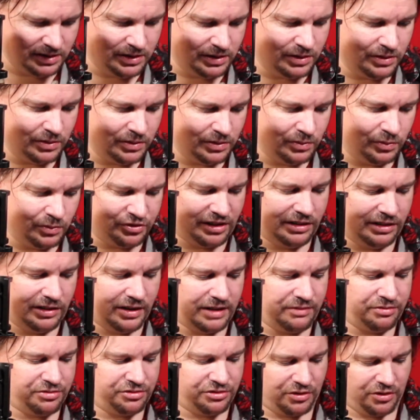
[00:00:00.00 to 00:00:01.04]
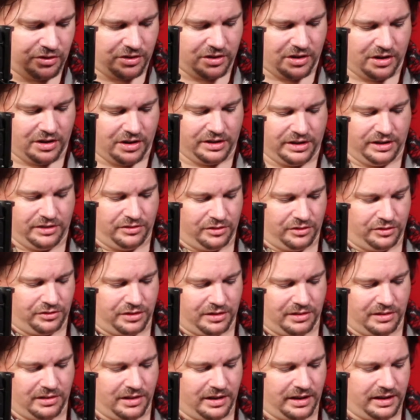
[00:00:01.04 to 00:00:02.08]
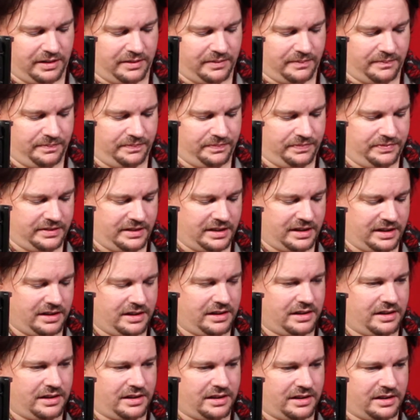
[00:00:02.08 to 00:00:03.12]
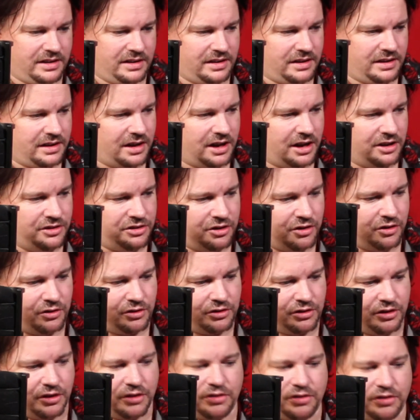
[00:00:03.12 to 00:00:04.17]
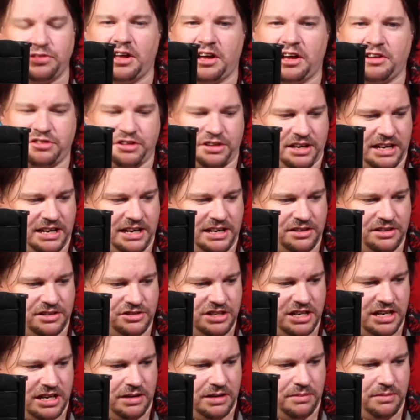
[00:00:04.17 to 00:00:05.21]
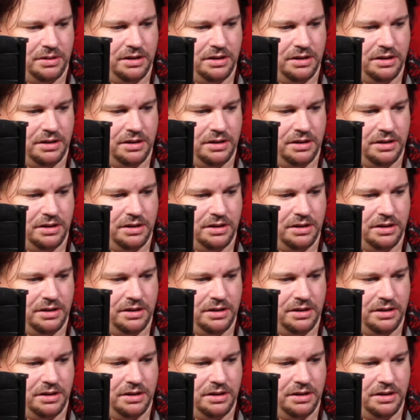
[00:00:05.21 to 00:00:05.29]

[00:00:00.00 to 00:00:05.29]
What's a livestock guardian dog? So, like, a dog that doesn't eat the sheep.